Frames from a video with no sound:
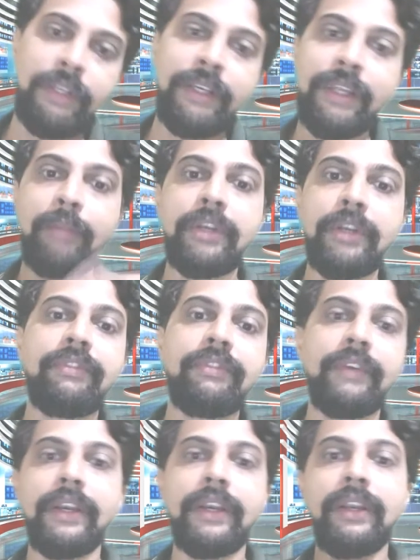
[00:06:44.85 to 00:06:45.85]
It can be
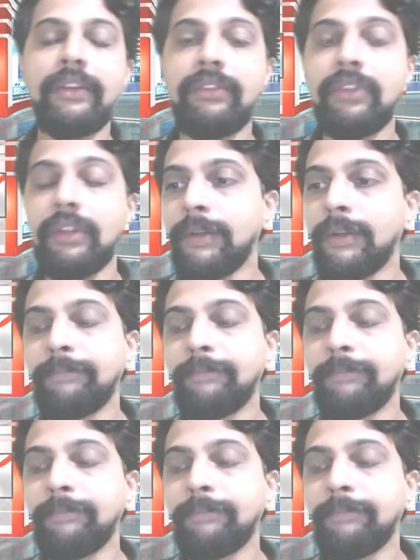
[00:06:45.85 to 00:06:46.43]
different. It's